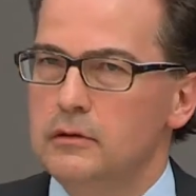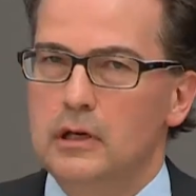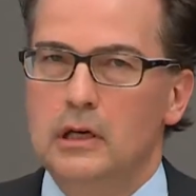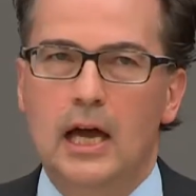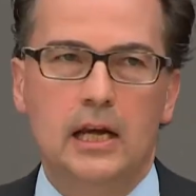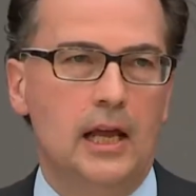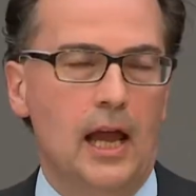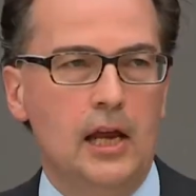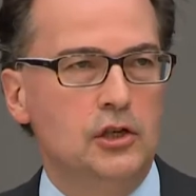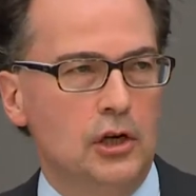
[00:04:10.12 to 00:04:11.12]

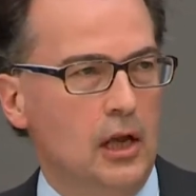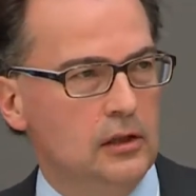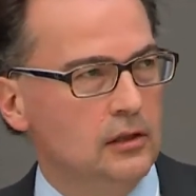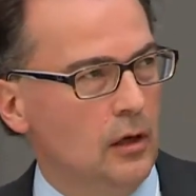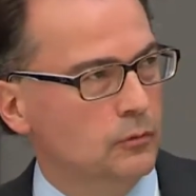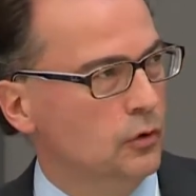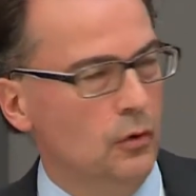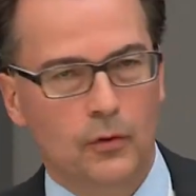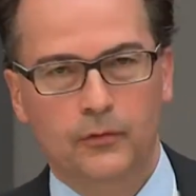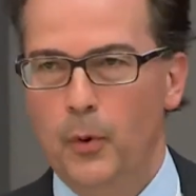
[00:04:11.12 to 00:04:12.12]
engage in some
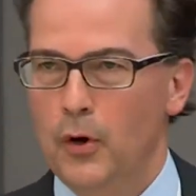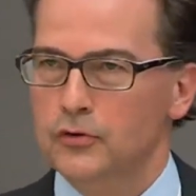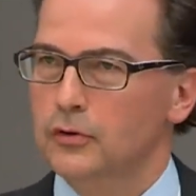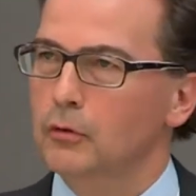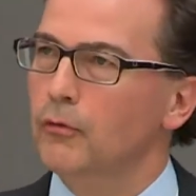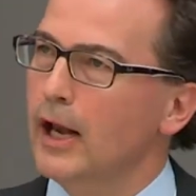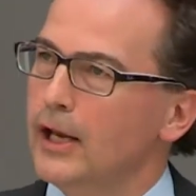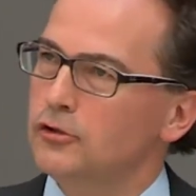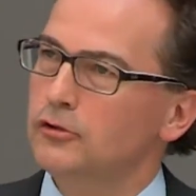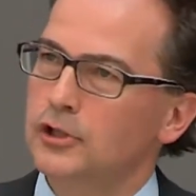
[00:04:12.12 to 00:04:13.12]
sort of personal
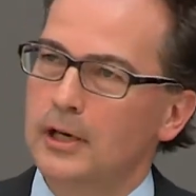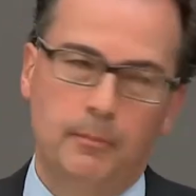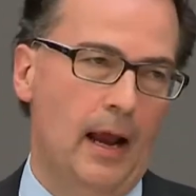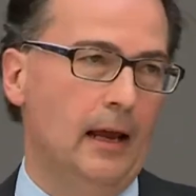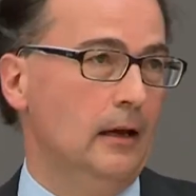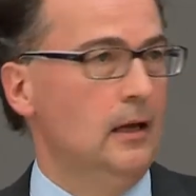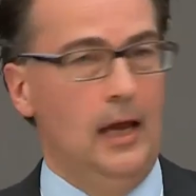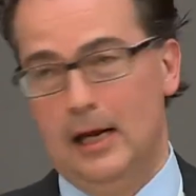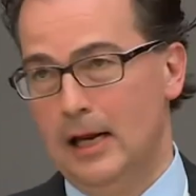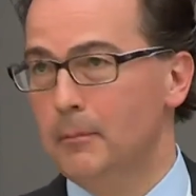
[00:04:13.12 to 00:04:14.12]
relationship, like
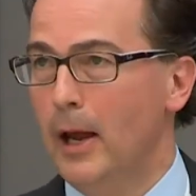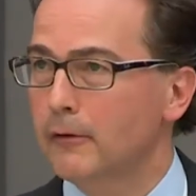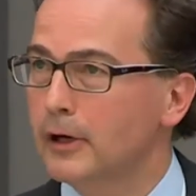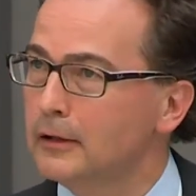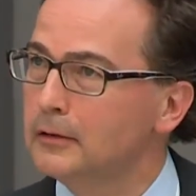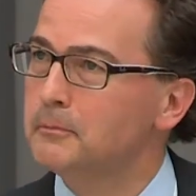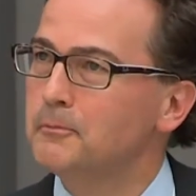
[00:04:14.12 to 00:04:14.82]
getting married,